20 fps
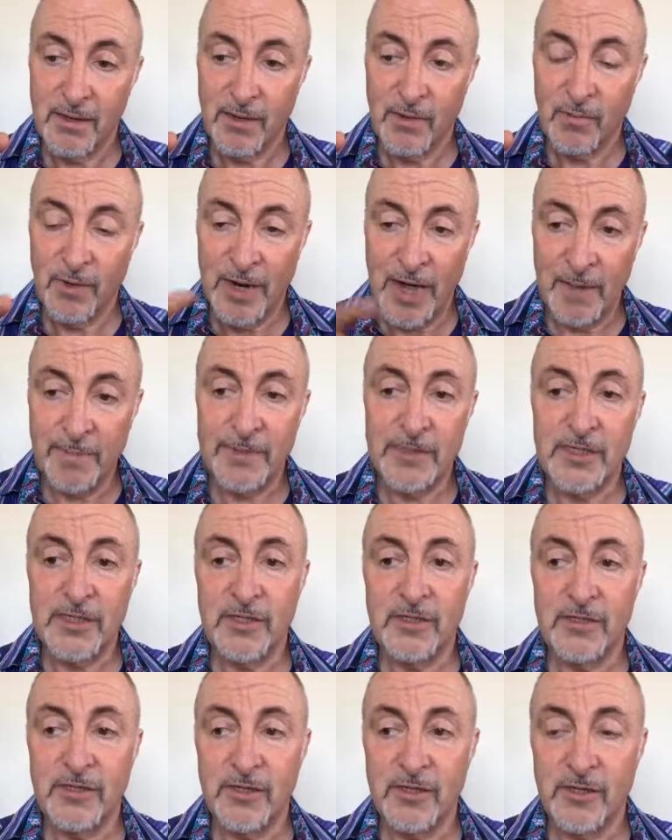what happens
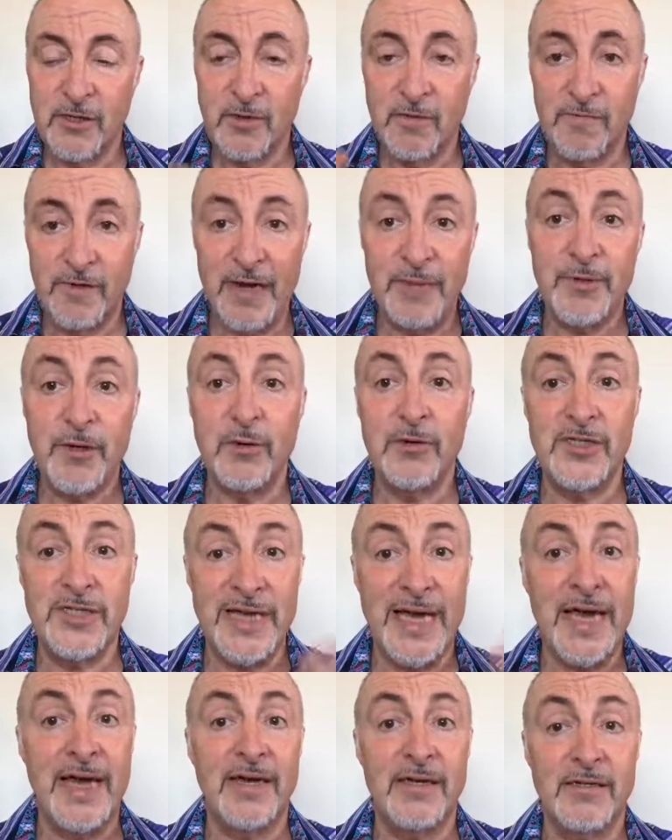is you fill up your own
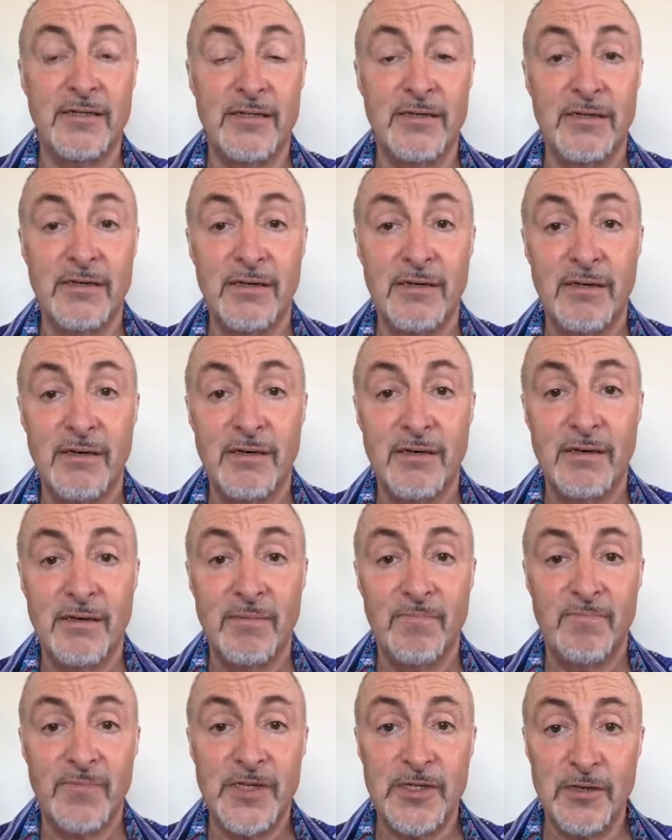tanks.
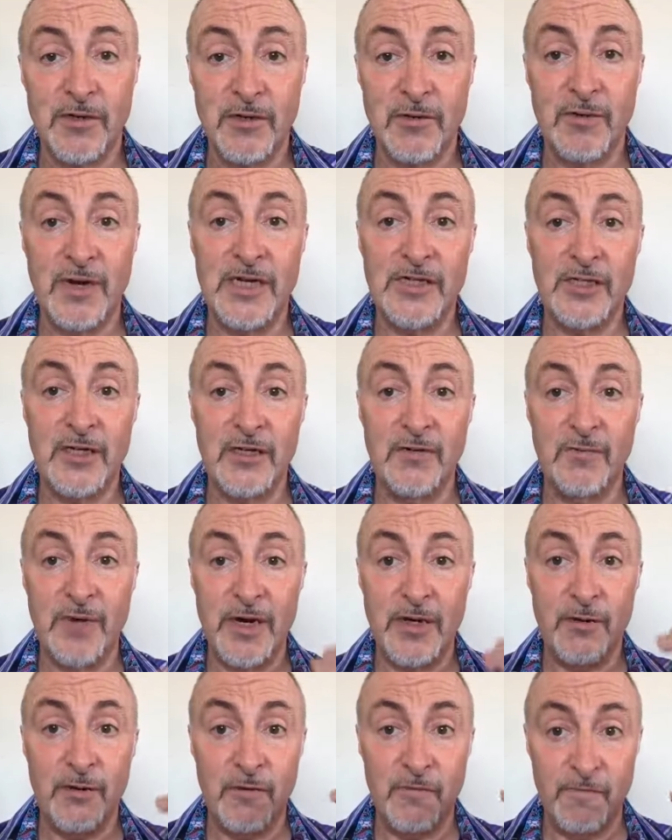So you're actually
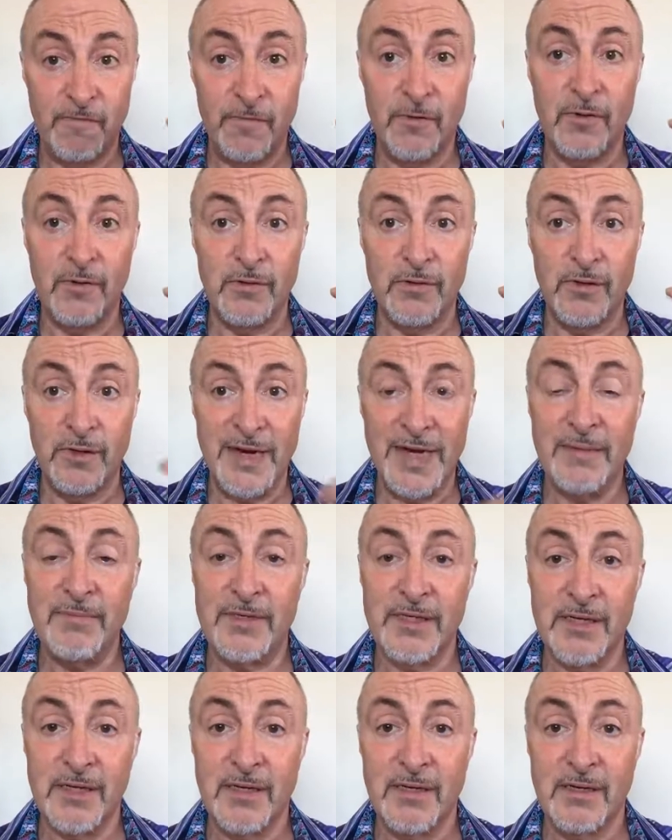running on full, not
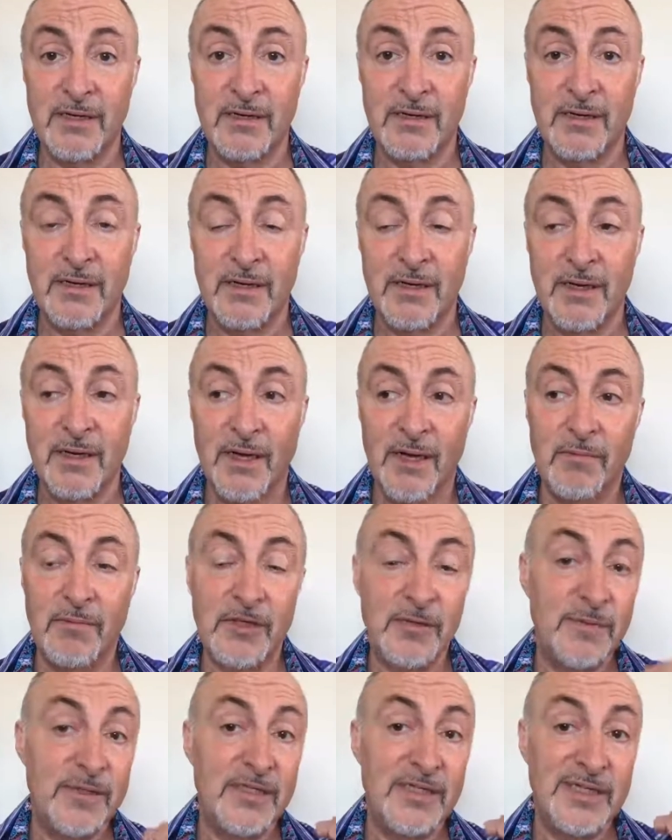empty,
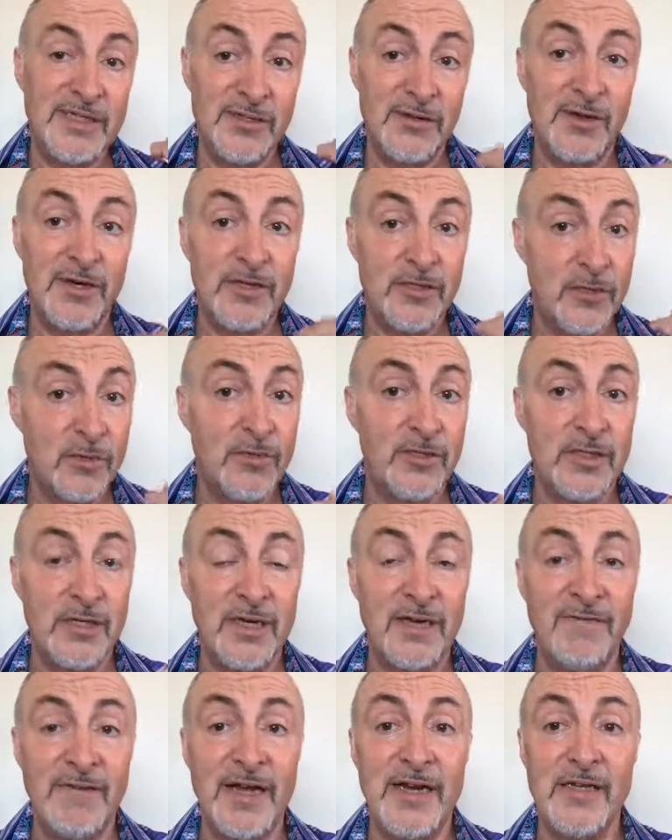which means it's not exhausting.
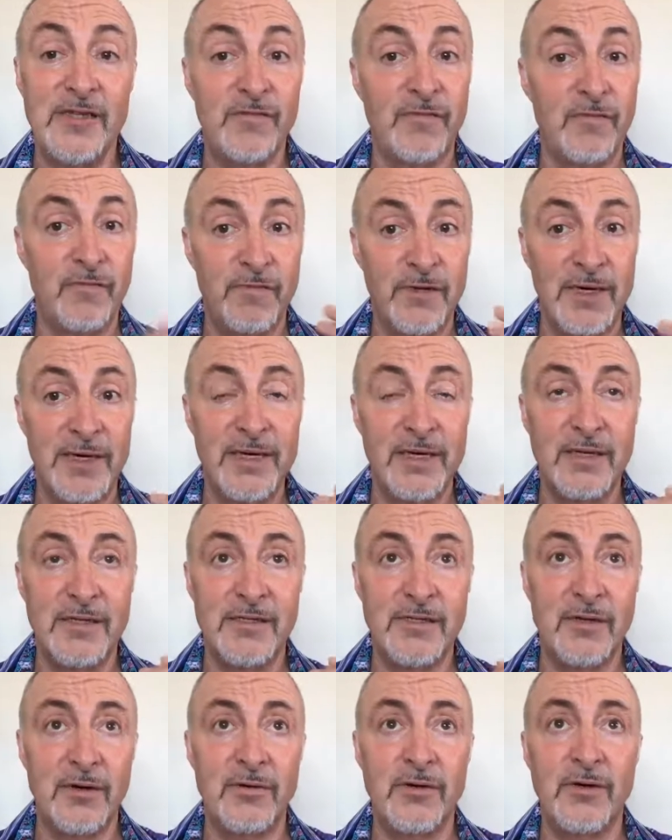In fact, it's fulfilling.
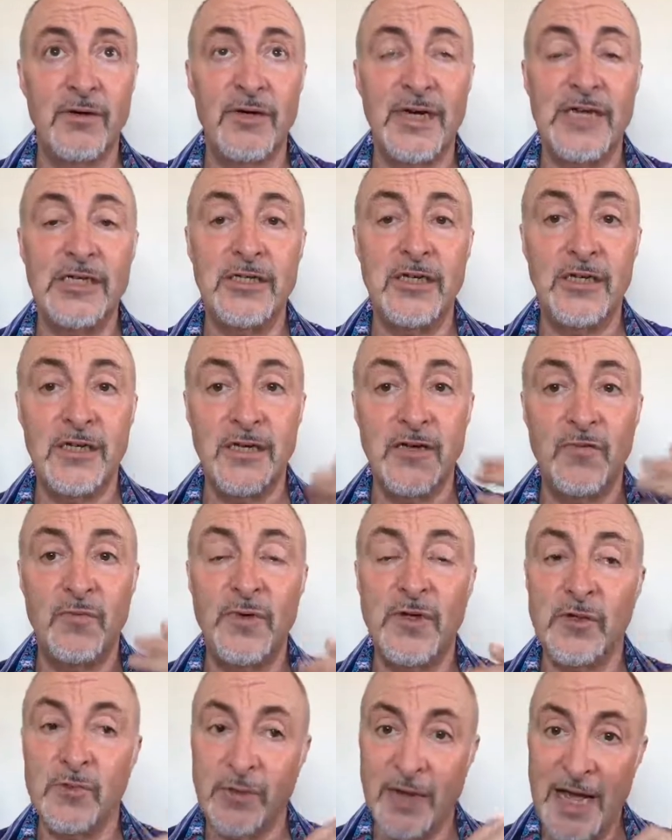So you can actually give
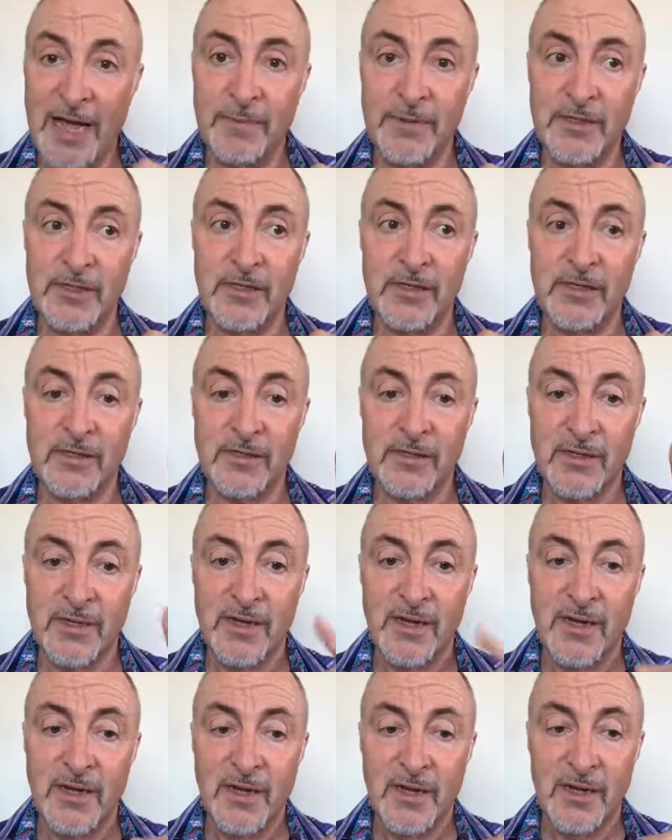because what happens is
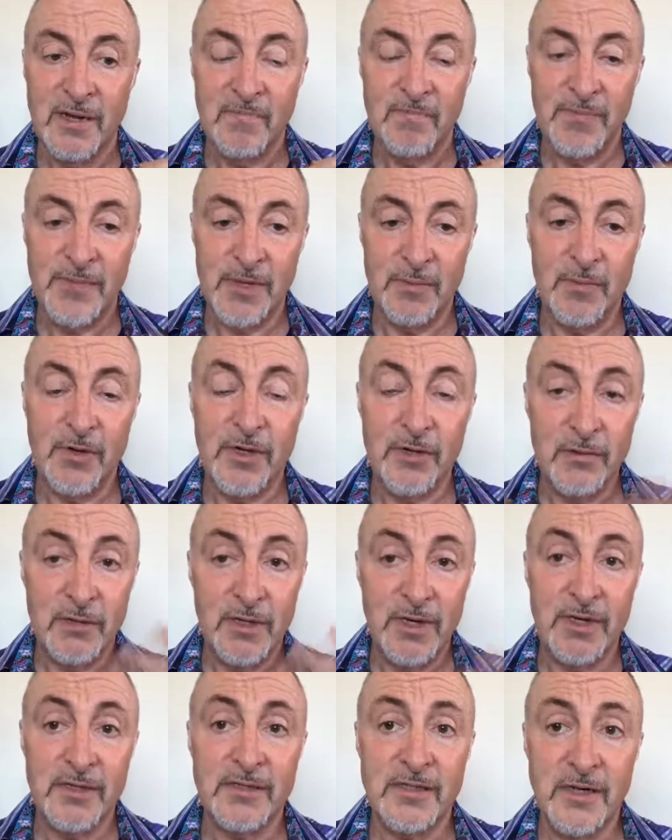the more you're
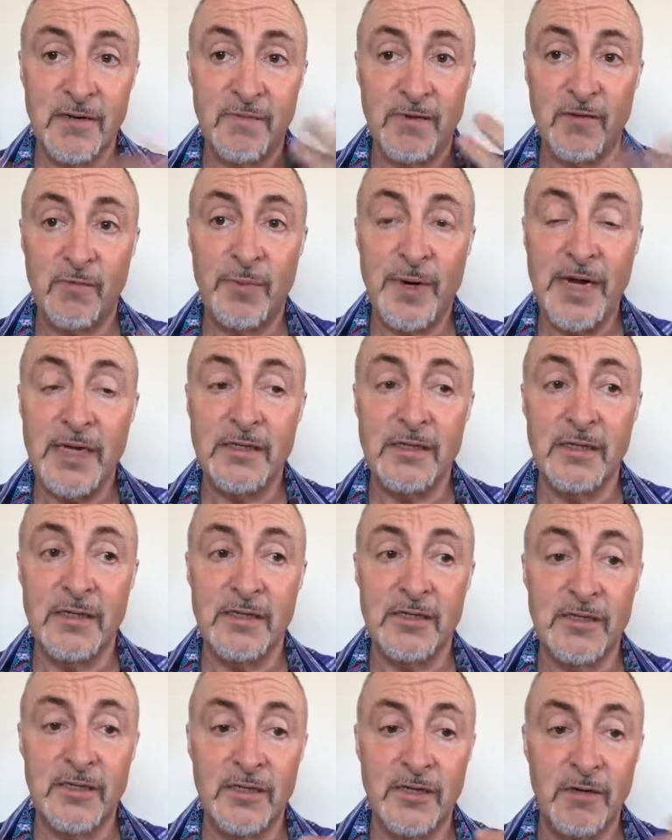doing the self love
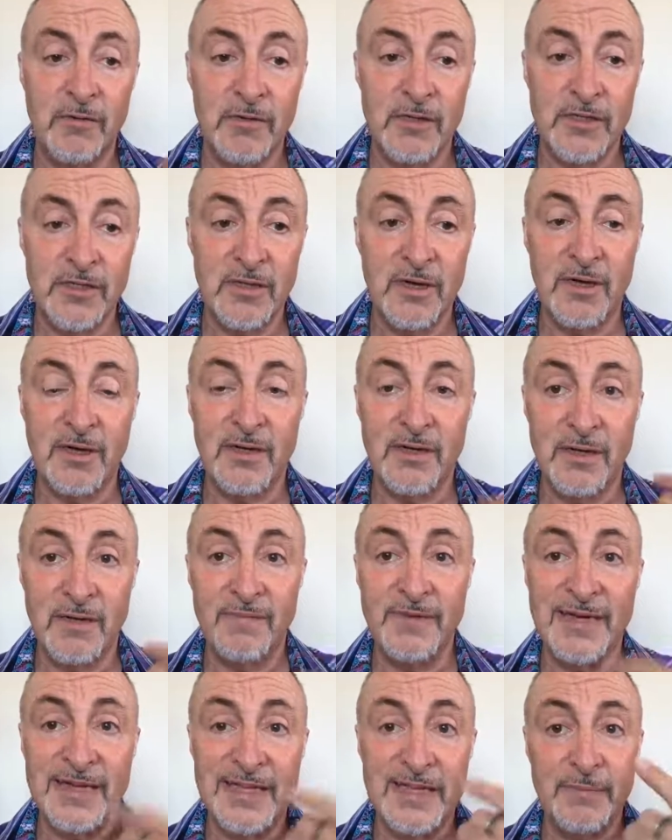practice, you can start
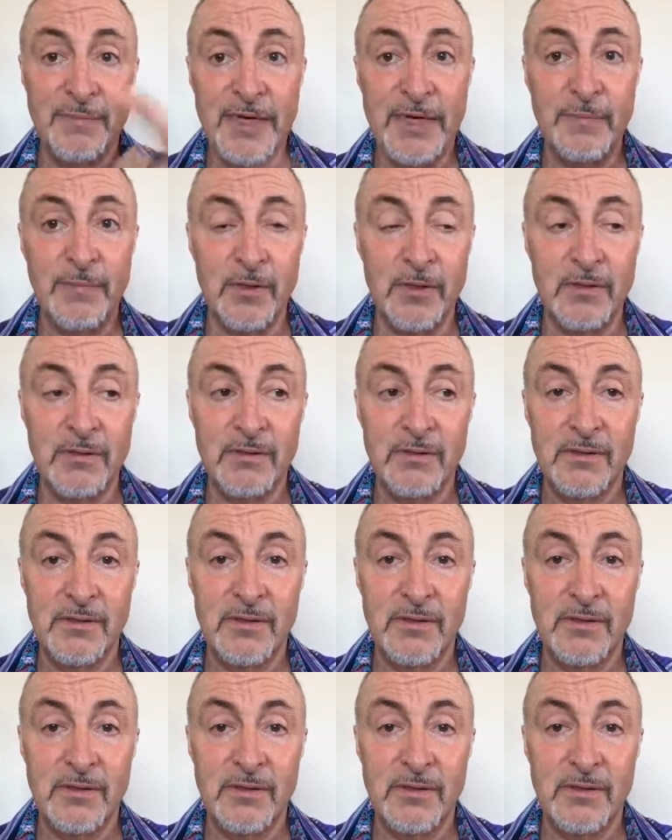loving other people,